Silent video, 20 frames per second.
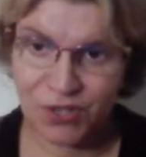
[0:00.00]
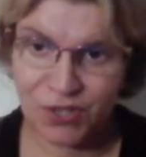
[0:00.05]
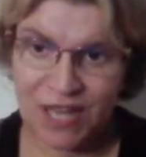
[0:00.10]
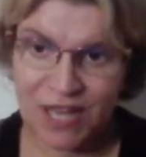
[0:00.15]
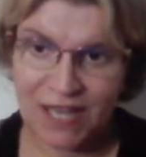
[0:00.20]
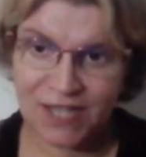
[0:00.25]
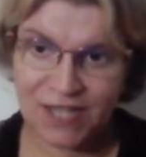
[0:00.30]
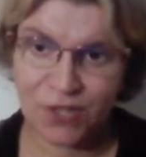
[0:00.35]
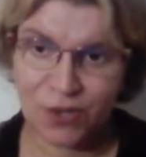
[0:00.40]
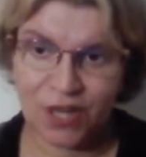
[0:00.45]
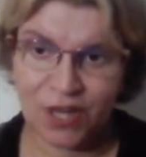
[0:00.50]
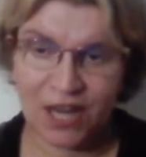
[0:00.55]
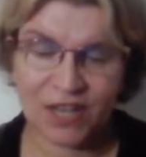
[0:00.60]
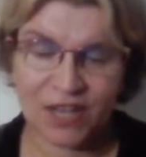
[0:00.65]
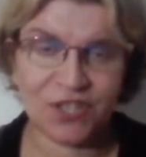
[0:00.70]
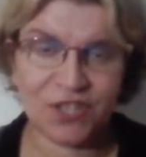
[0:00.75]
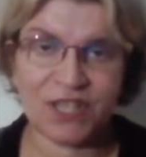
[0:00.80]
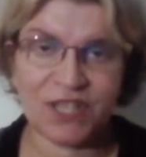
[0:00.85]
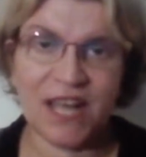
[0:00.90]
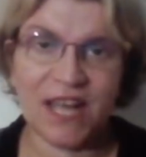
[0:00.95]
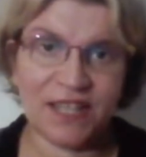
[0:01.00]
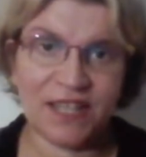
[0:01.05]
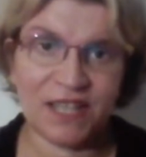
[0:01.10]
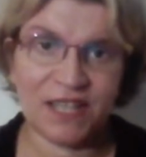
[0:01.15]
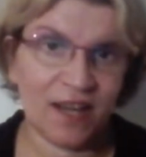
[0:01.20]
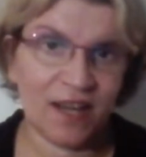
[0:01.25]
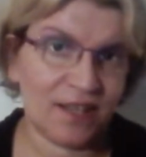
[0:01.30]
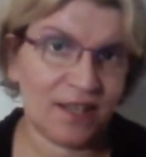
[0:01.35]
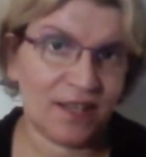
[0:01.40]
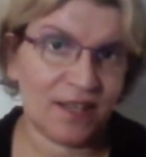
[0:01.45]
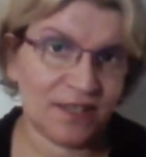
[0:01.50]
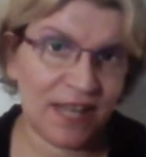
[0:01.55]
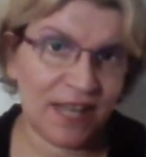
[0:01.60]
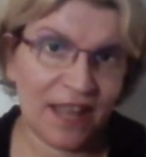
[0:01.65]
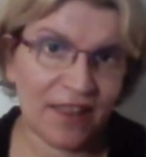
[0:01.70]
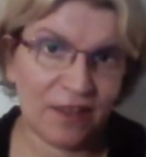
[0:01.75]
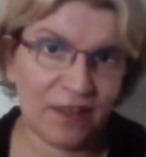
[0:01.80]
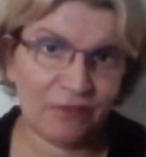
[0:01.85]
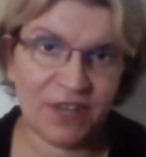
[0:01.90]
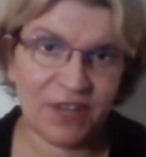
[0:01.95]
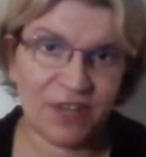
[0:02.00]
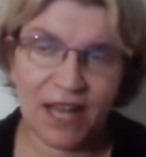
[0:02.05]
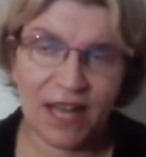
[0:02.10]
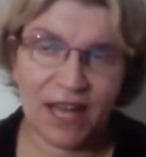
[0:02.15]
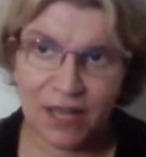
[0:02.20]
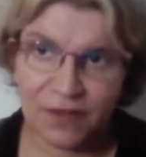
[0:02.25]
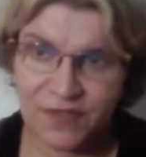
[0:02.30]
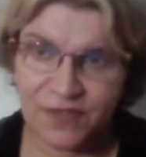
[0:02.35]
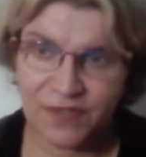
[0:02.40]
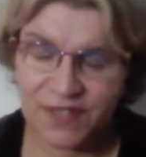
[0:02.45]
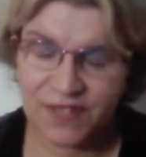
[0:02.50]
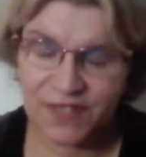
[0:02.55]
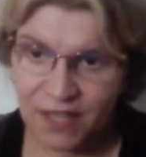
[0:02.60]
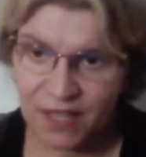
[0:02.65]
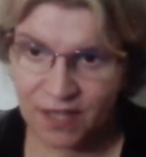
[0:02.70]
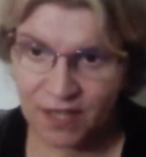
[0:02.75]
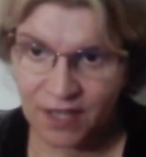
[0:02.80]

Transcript: death, or until the end of their lives,